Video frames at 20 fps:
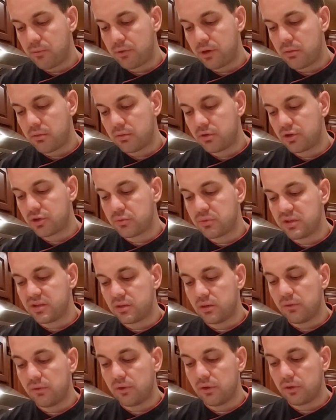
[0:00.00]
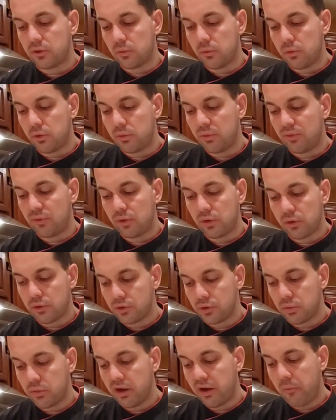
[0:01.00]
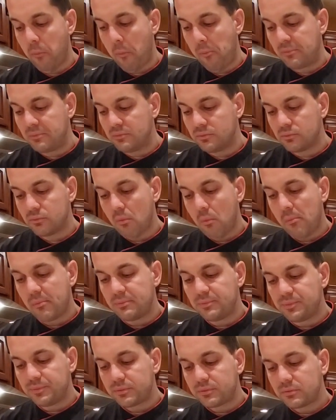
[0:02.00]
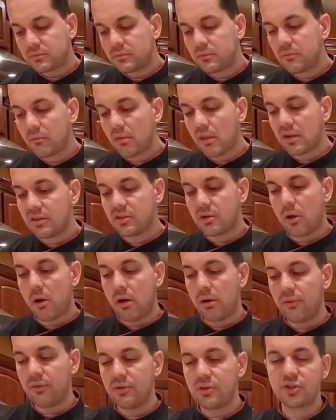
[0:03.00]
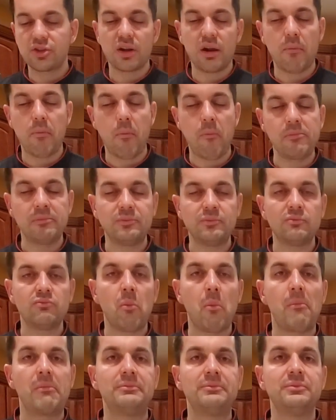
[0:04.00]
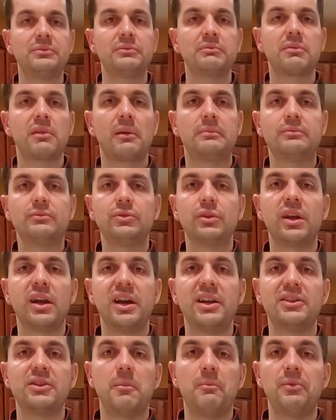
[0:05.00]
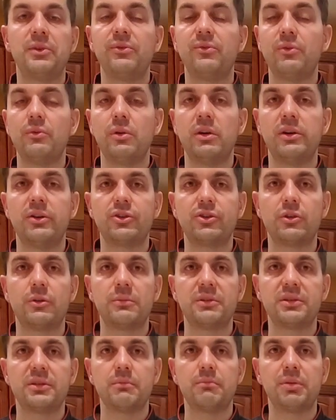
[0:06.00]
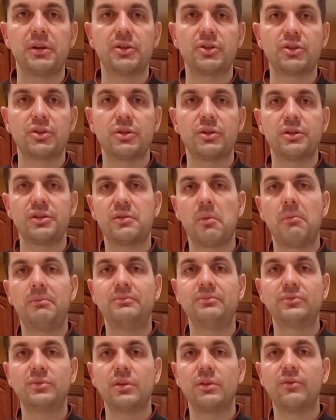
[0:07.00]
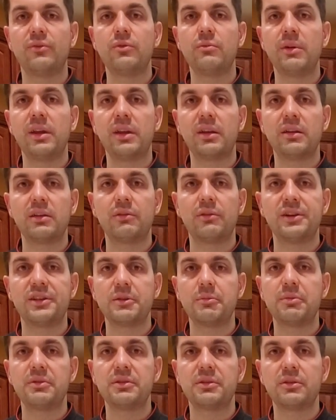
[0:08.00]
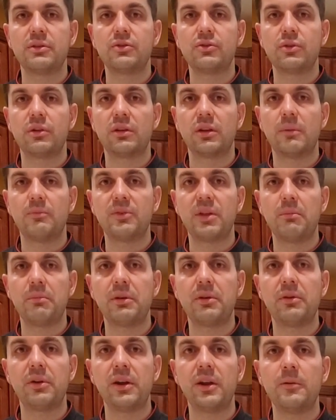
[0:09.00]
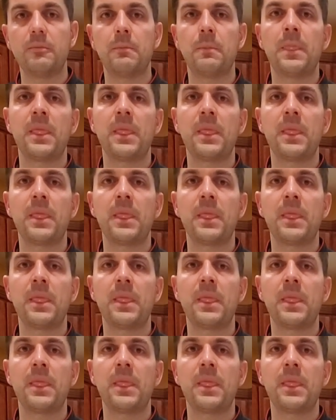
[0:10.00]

probably dish myself a little more before I go to bed. So I'll finish up. You guys, if you want to show me some pictures of you making the recipes and enjoying them, that'd be great.